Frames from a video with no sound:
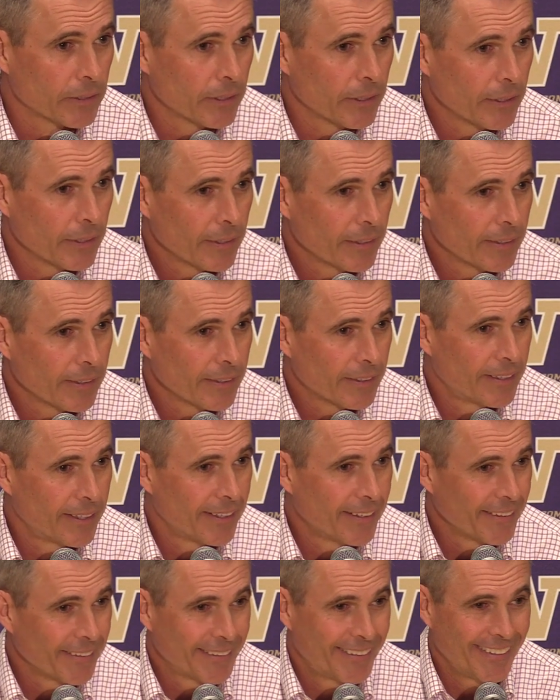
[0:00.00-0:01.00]

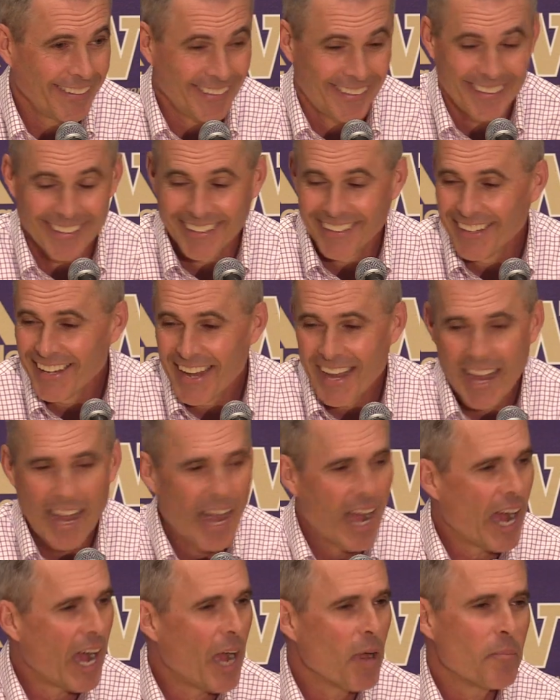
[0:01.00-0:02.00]

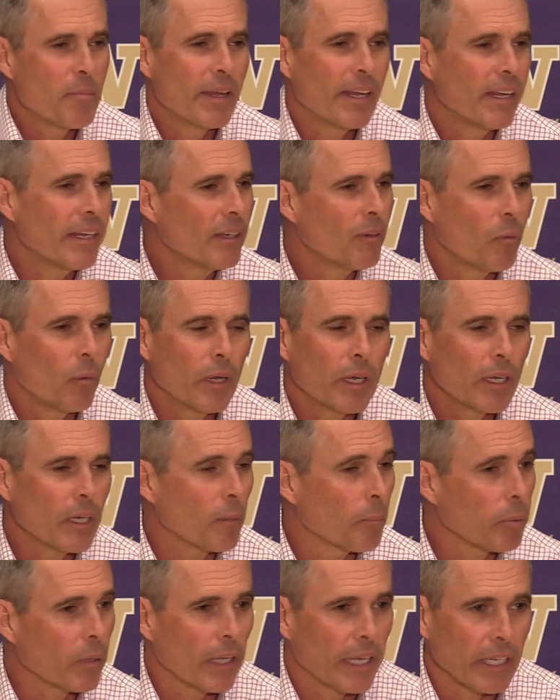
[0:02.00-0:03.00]
I mean, we're
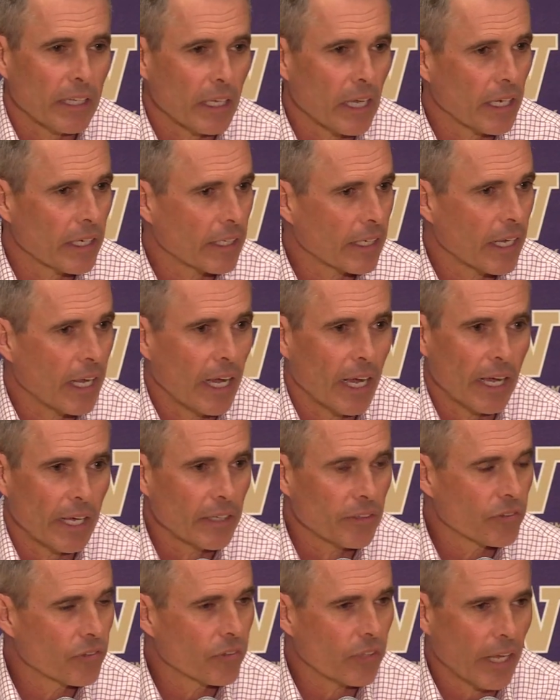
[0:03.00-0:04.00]
going to play a lot of
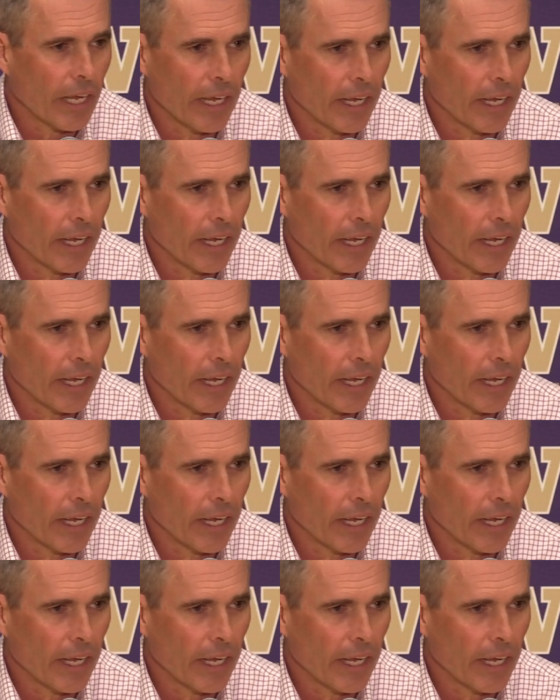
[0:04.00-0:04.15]
guys,